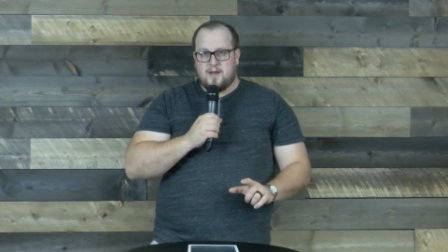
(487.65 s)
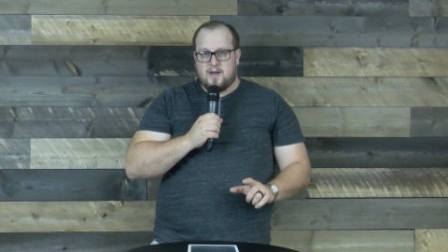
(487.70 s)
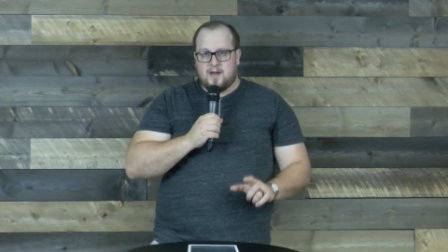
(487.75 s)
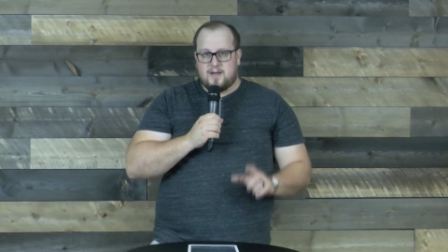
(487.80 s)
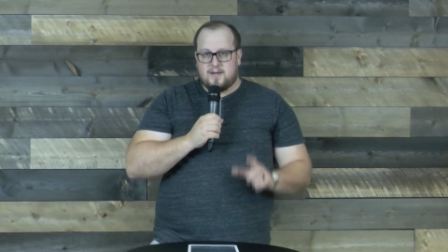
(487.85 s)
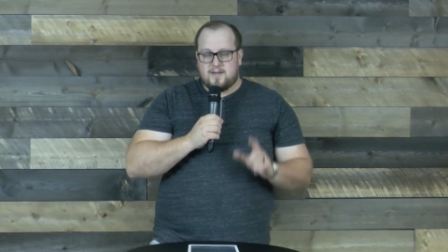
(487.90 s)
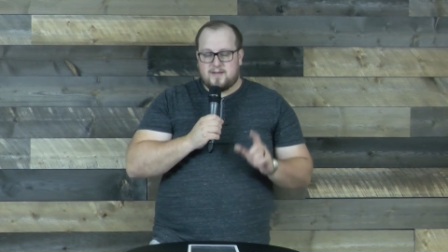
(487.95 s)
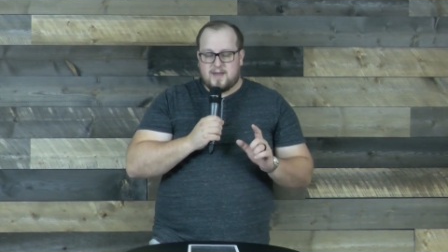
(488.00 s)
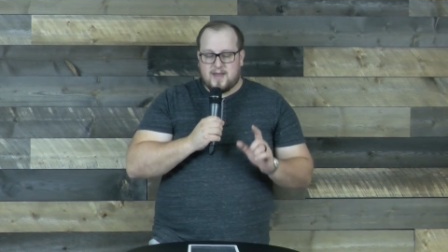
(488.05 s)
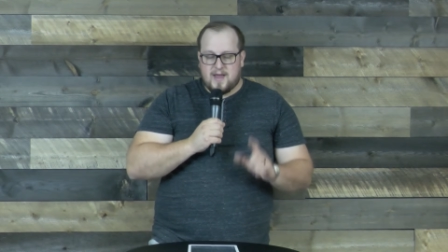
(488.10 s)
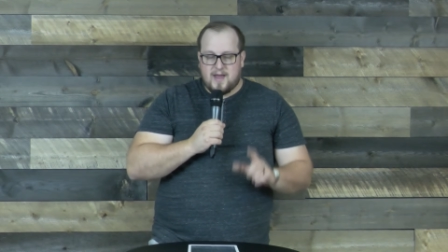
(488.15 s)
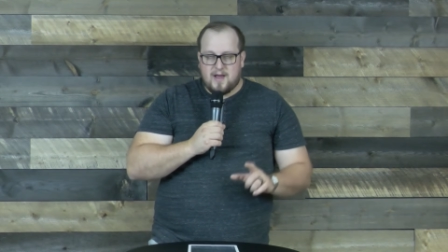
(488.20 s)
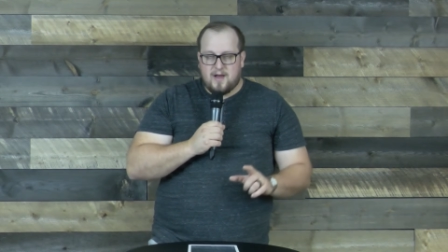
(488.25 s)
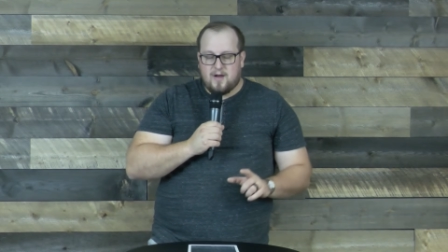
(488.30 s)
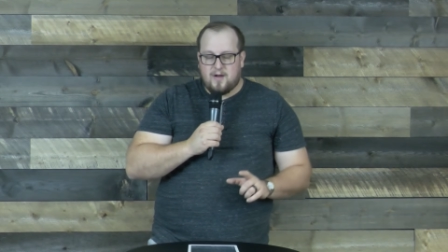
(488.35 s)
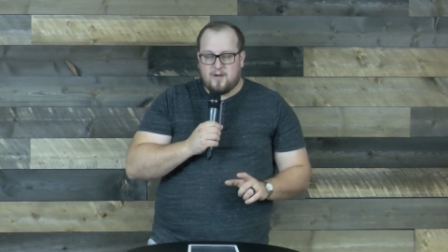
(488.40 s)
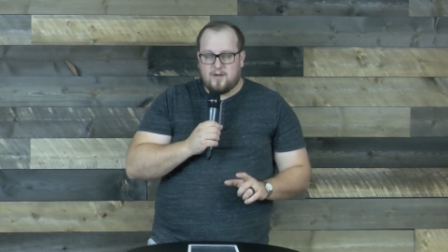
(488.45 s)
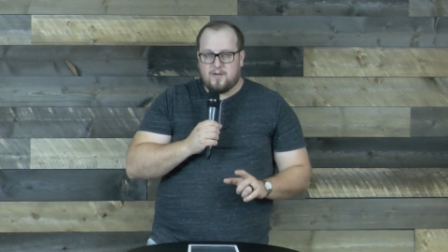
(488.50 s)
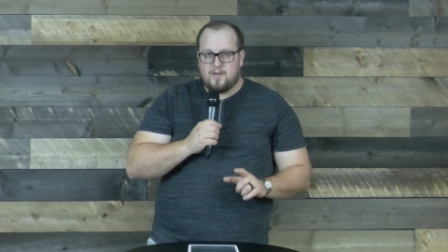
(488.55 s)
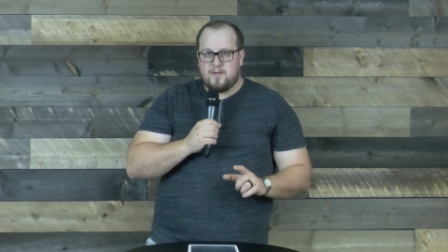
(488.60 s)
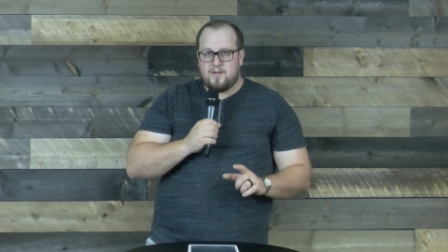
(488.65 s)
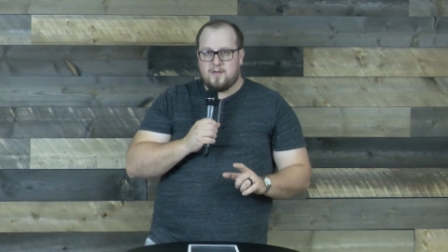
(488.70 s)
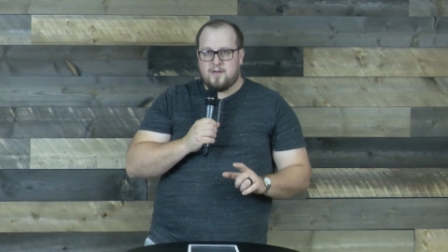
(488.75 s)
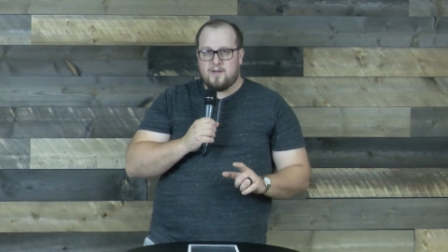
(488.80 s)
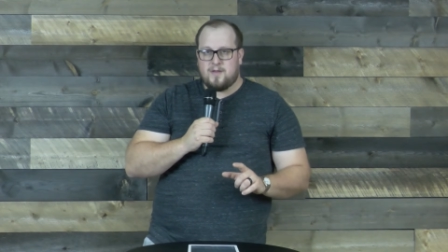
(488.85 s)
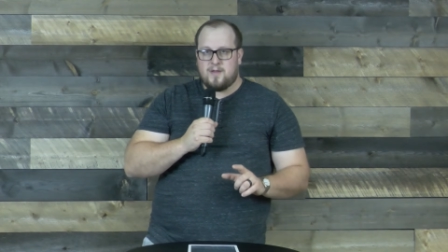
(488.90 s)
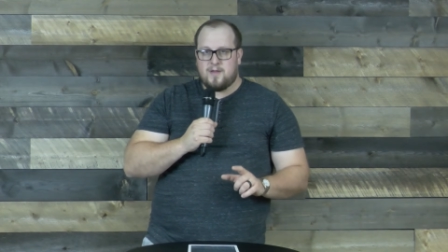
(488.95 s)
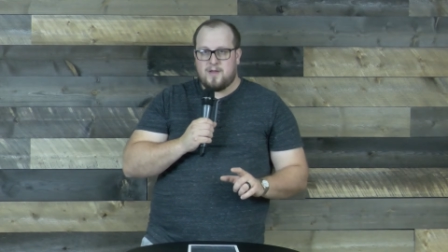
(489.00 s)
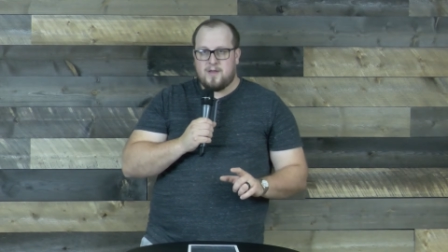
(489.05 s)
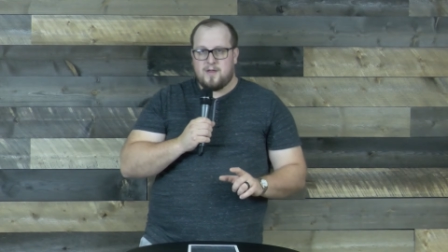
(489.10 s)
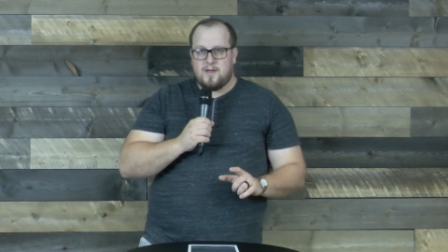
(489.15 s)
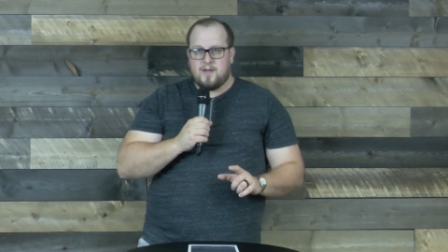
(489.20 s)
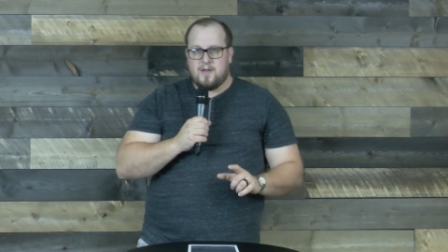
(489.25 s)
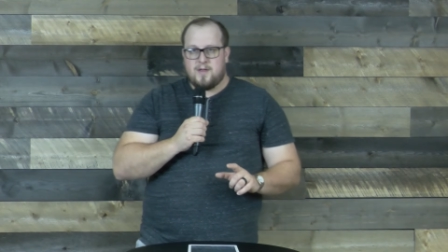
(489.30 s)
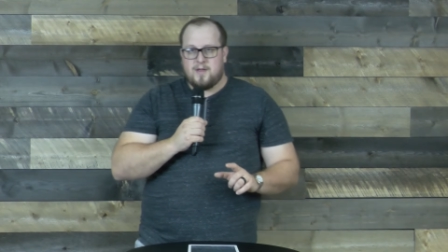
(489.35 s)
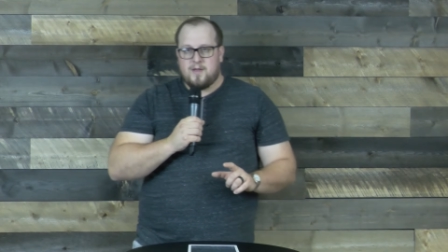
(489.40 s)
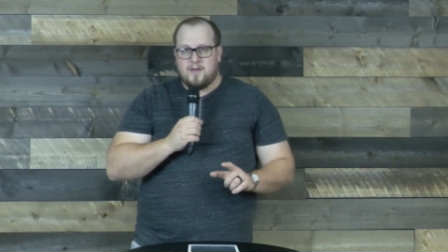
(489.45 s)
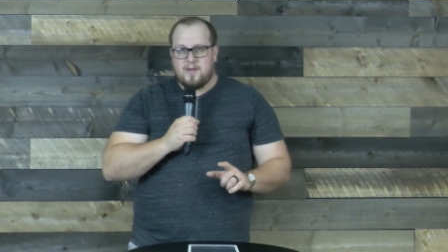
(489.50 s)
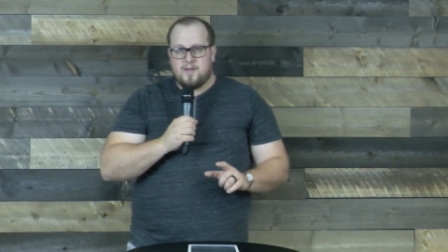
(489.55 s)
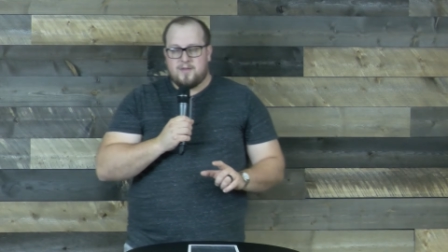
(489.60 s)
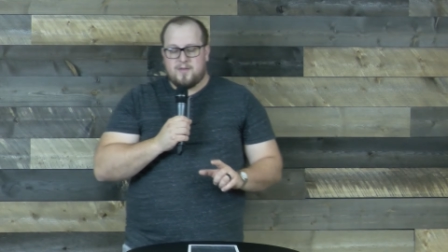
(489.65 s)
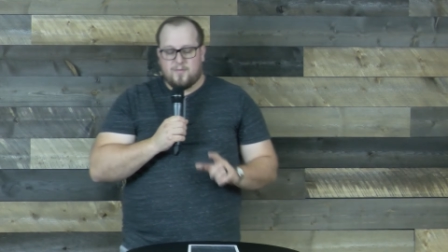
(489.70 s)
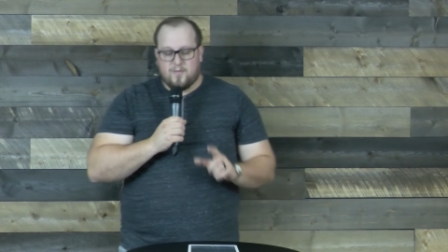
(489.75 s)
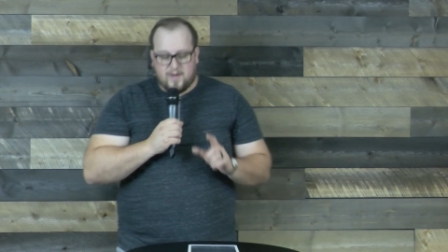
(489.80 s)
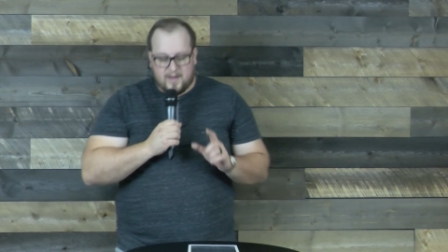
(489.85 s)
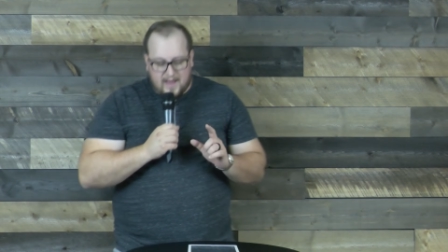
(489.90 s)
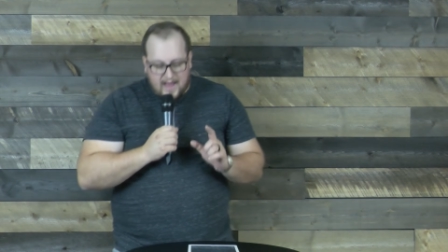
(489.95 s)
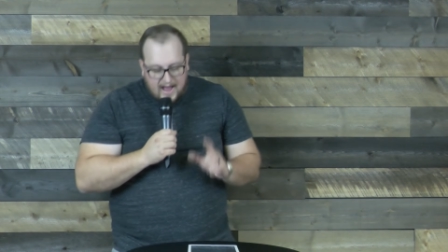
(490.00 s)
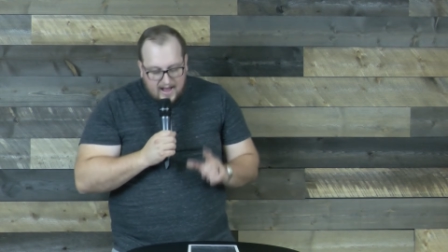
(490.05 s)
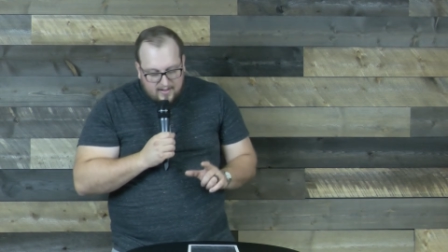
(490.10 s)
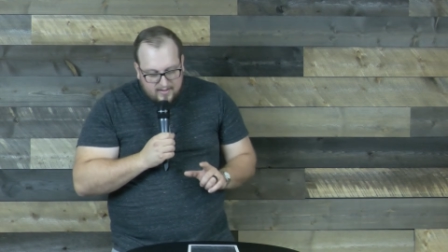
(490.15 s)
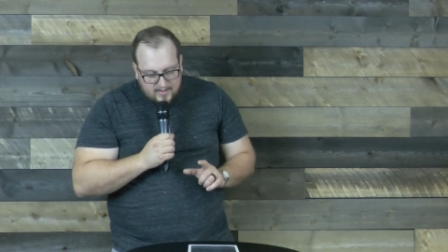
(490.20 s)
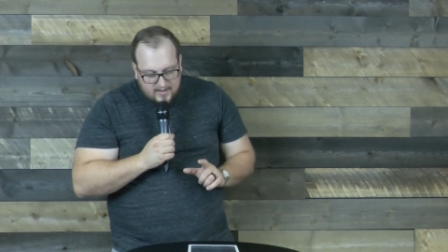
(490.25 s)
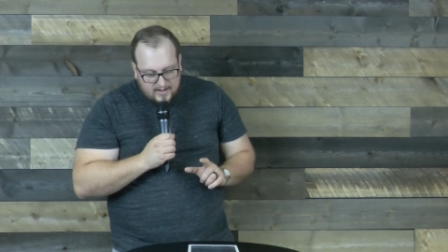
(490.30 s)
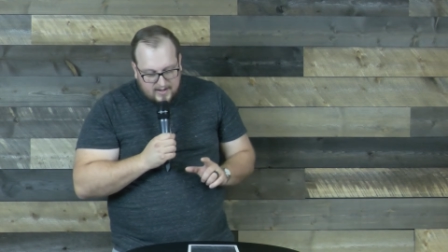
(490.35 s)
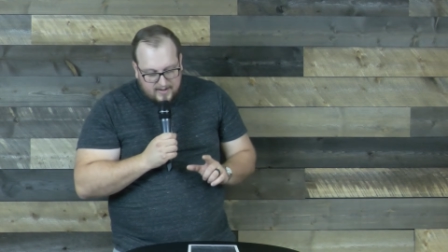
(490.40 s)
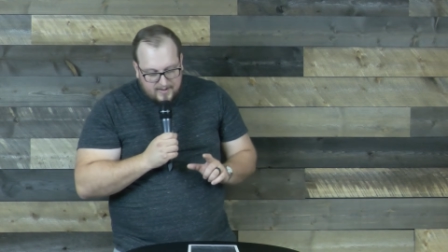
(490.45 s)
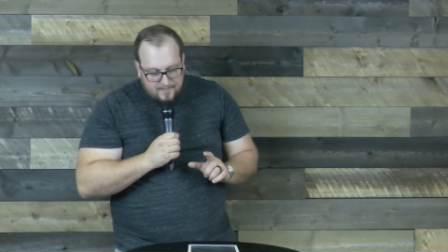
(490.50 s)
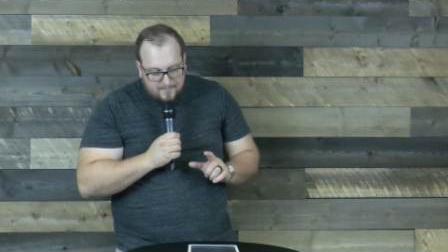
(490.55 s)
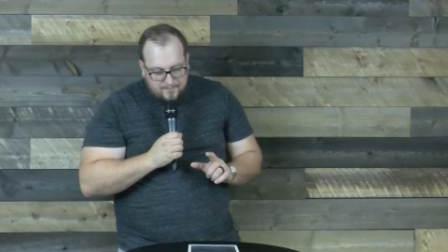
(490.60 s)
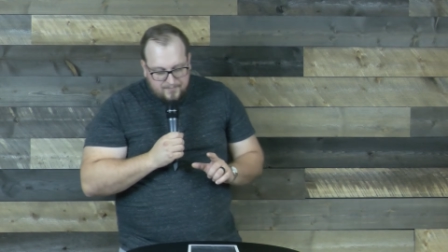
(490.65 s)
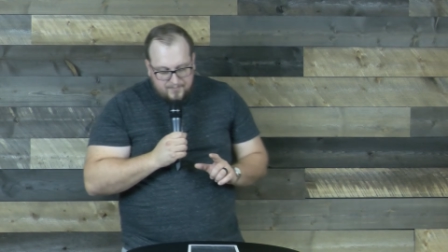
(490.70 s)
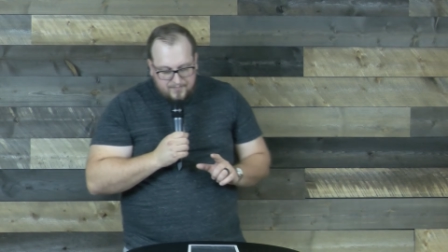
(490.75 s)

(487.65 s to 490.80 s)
until the reality